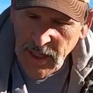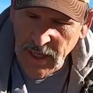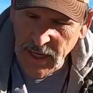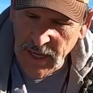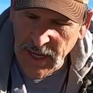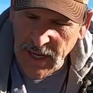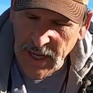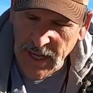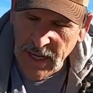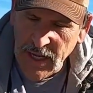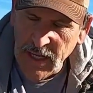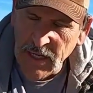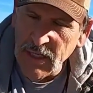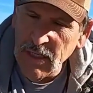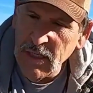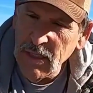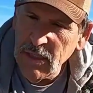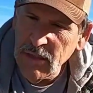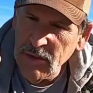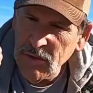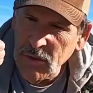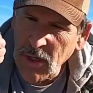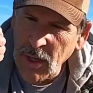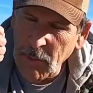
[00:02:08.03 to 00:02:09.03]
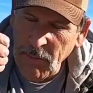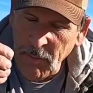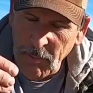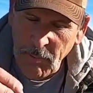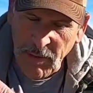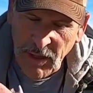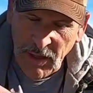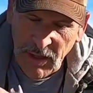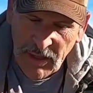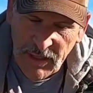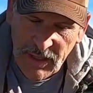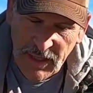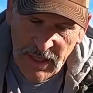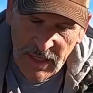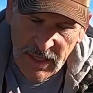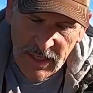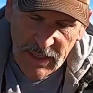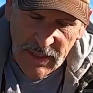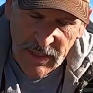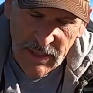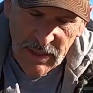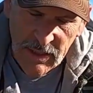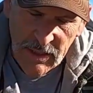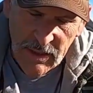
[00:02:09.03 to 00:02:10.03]
and drop a pellet
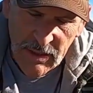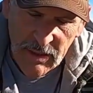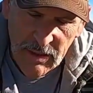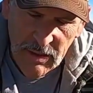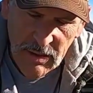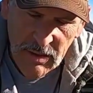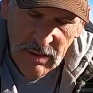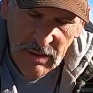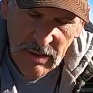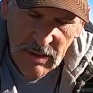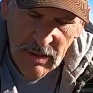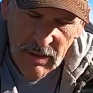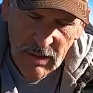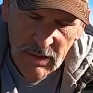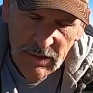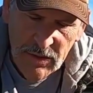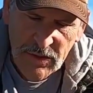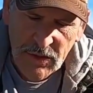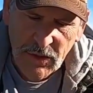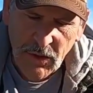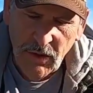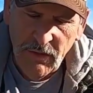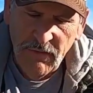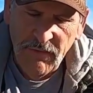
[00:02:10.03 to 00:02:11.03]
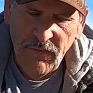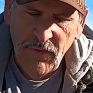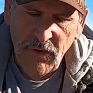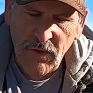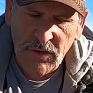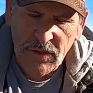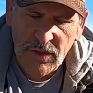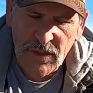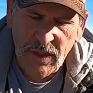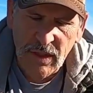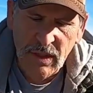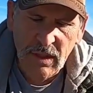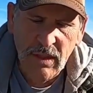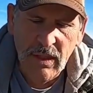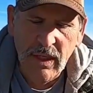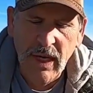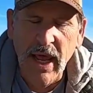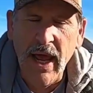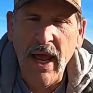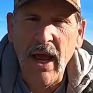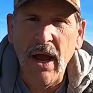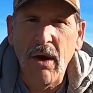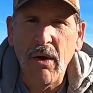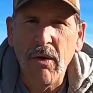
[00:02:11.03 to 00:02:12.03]
in, skirt first.
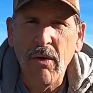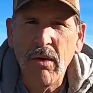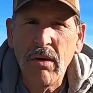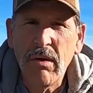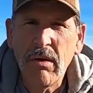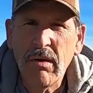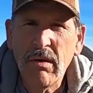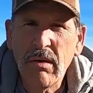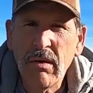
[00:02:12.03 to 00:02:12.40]
Now